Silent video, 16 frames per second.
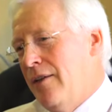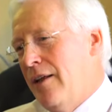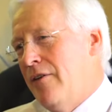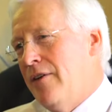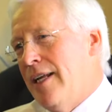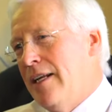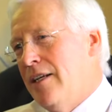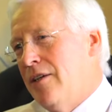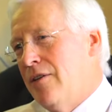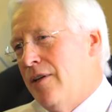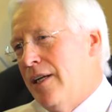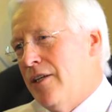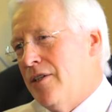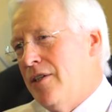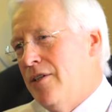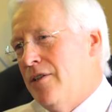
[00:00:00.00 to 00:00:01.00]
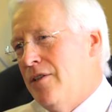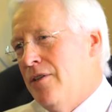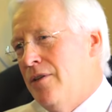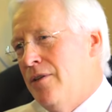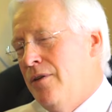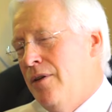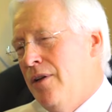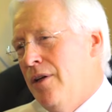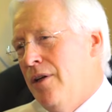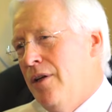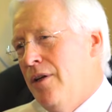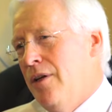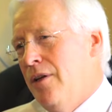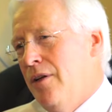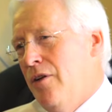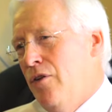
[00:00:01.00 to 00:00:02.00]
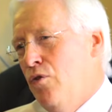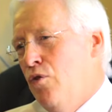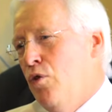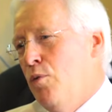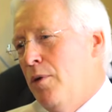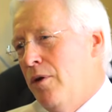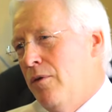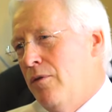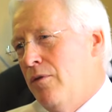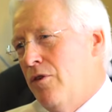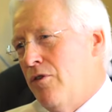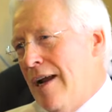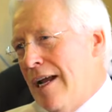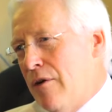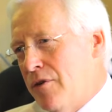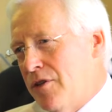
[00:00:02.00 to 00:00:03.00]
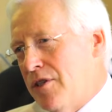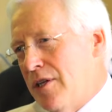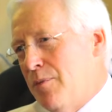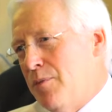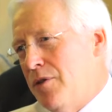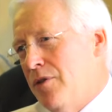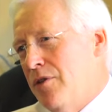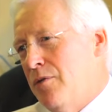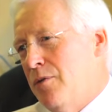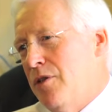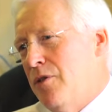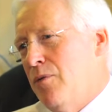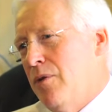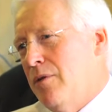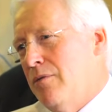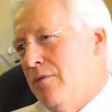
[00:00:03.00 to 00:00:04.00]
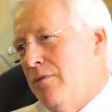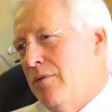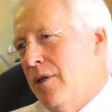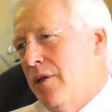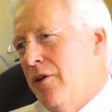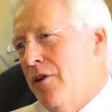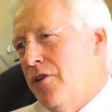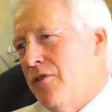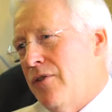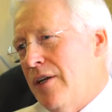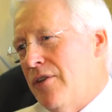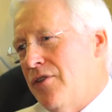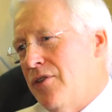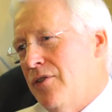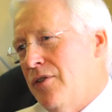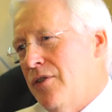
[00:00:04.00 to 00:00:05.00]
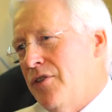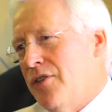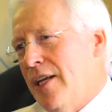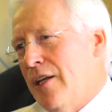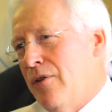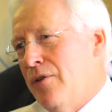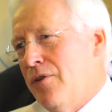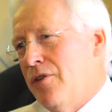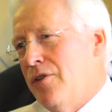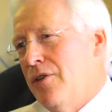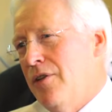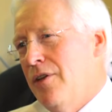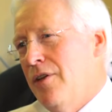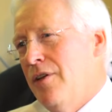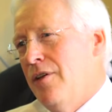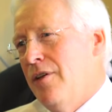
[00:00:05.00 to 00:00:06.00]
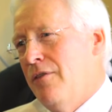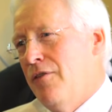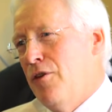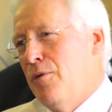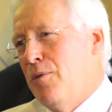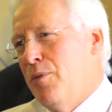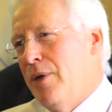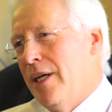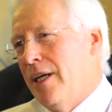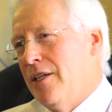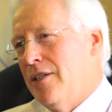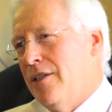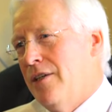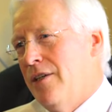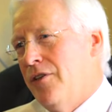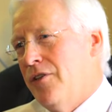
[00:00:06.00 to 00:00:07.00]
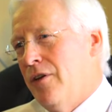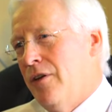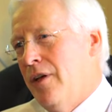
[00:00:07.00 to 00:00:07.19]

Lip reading: they're identical actually to normal ground substance, which is what occurs around the cells of human beings.